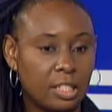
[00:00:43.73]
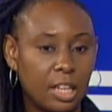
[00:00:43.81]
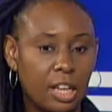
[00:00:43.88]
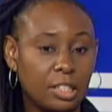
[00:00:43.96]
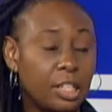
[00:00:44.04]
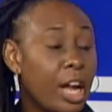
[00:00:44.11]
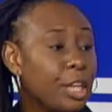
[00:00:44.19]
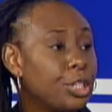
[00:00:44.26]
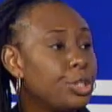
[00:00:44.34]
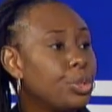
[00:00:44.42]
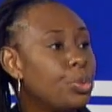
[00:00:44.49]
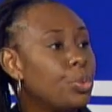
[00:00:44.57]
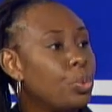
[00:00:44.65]
attached
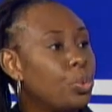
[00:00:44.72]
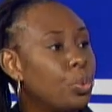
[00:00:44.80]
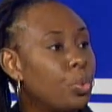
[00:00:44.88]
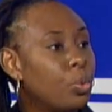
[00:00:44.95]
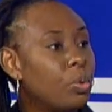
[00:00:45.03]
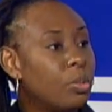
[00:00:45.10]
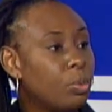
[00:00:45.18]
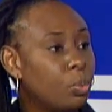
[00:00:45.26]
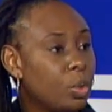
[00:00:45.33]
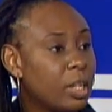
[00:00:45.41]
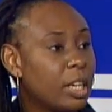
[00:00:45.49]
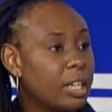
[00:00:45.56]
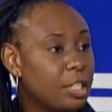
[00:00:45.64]
to the work
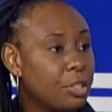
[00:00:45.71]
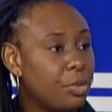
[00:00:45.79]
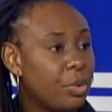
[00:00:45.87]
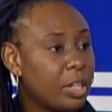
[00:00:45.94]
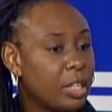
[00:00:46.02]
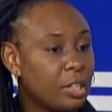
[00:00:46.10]
that is created.